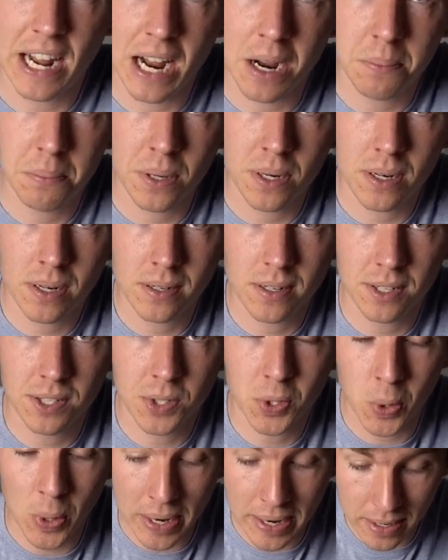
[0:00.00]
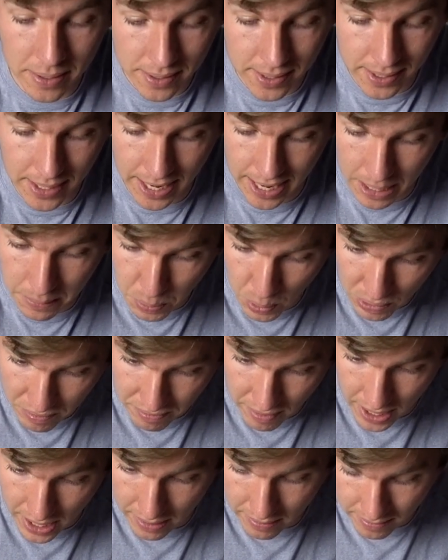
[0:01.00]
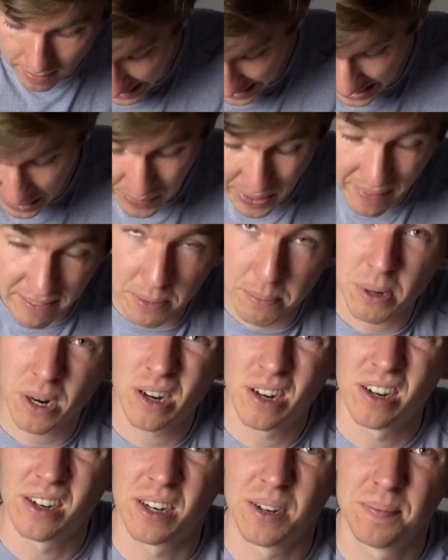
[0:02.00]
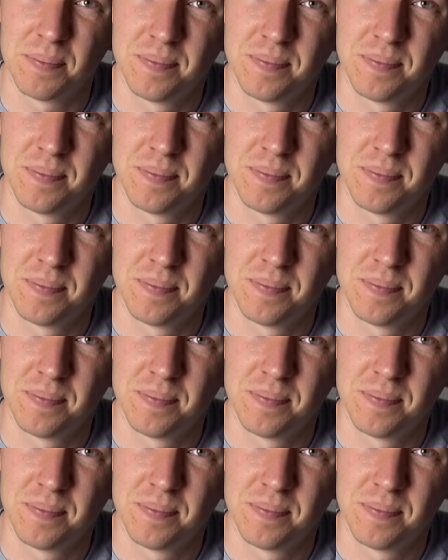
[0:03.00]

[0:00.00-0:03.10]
Heimberg Destroyer sitting at 8.5, and then we have the Berg.